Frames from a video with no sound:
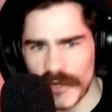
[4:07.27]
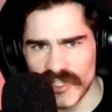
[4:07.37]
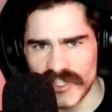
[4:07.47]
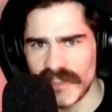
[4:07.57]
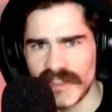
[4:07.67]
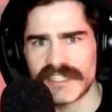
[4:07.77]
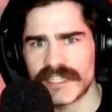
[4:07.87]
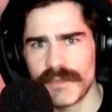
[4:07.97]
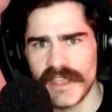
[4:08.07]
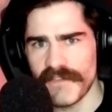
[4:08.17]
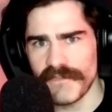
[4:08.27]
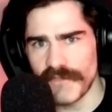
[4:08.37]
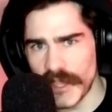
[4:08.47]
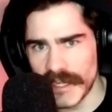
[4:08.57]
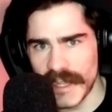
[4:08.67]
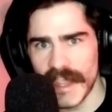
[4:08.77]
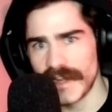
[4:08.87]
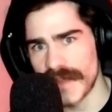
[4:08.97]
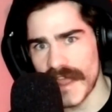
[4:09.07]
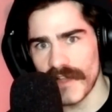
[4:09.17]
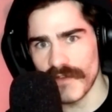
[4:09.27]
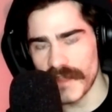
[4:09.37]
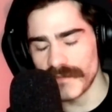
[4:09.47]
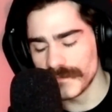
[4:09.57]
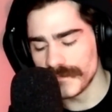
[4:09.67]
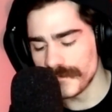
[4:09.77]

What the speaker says: person did this to me. I fucking hate him now, right?